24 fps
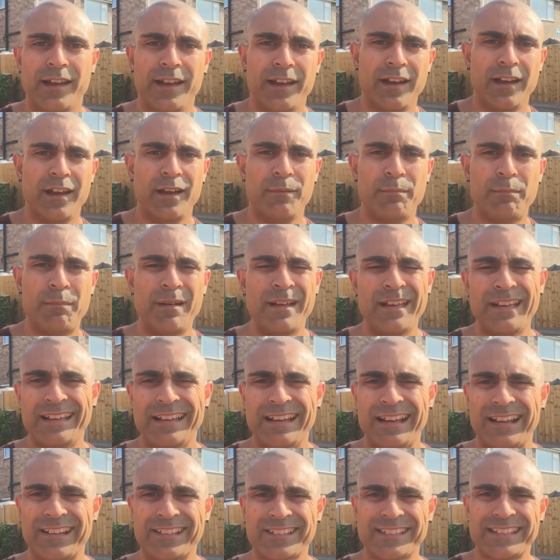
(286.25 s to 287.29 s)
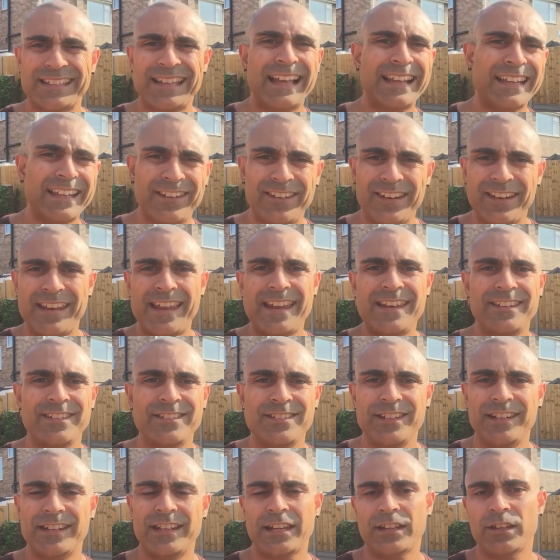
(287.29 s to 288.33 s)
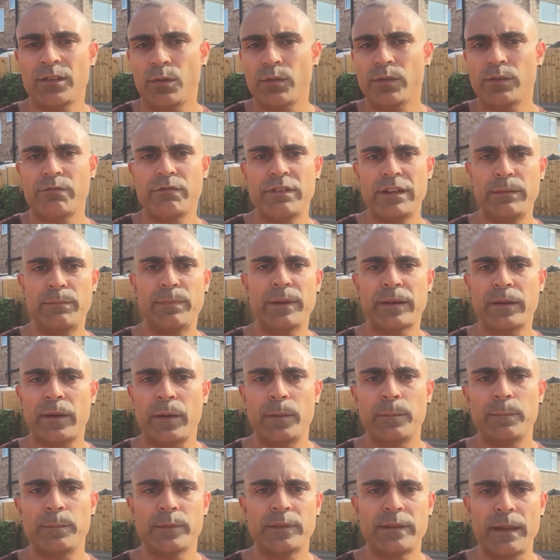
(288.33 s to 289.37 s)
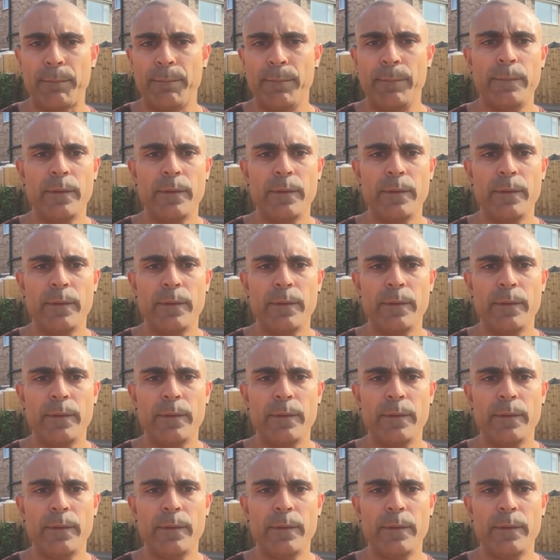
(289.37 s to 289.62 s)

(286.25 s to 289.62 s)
I was lagging on energy, and I don't want to really become